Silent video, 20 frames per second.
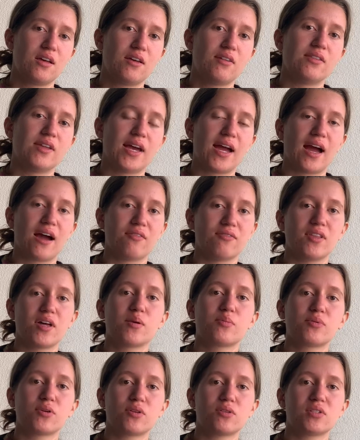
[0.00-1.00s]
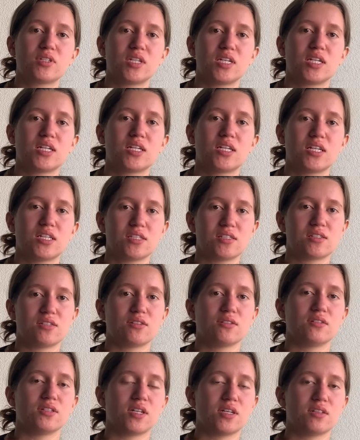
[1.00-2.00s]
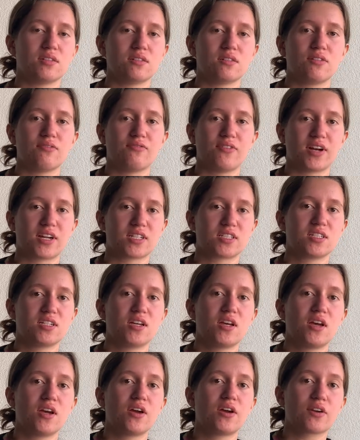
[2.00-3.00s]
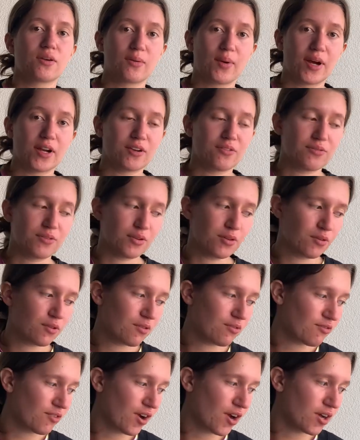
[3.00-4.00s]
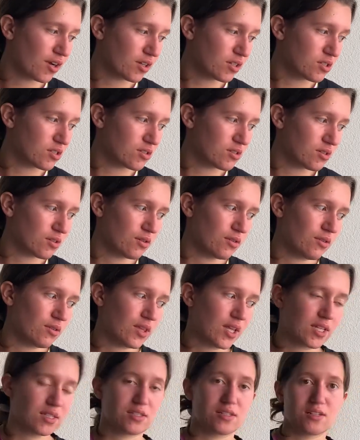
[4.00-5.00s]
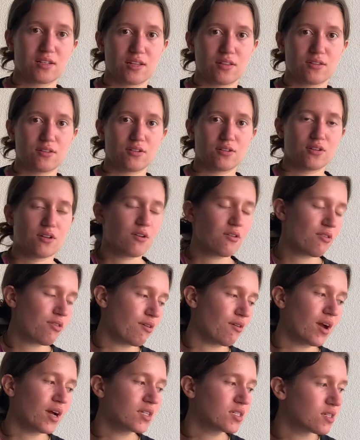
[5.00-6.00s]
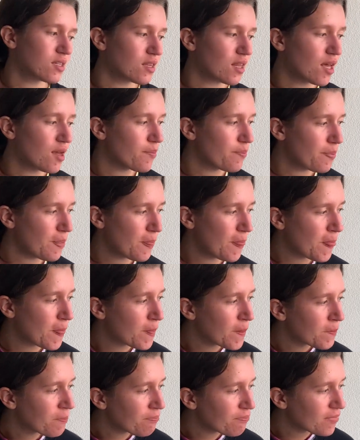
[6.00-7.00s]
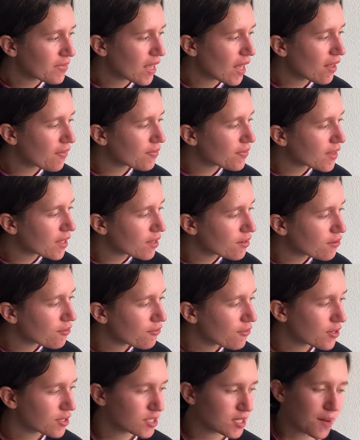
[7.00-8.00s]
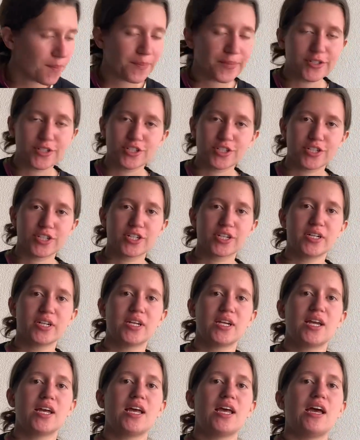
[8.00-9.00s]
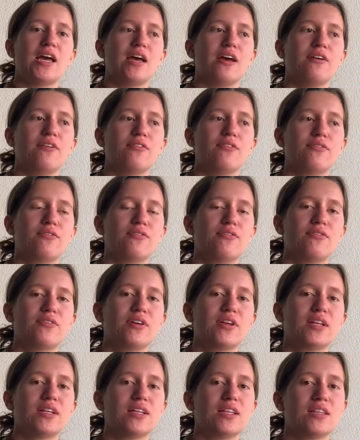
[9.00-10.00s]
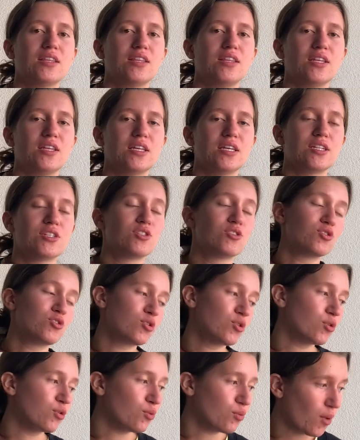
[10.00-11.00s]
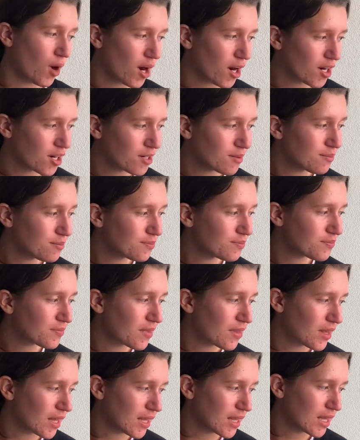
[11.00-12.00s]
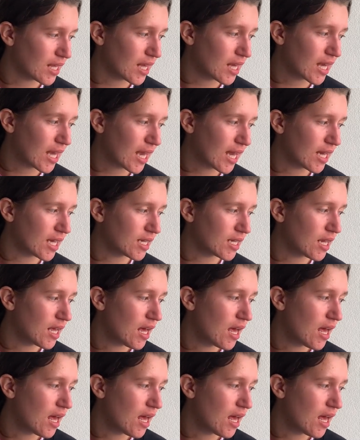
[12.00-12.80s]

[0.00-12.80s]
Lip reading: they have that protein. It still does affect quite a few of the frogs, so that's another threat to them. And then for temperature, if it's too warm, then they can't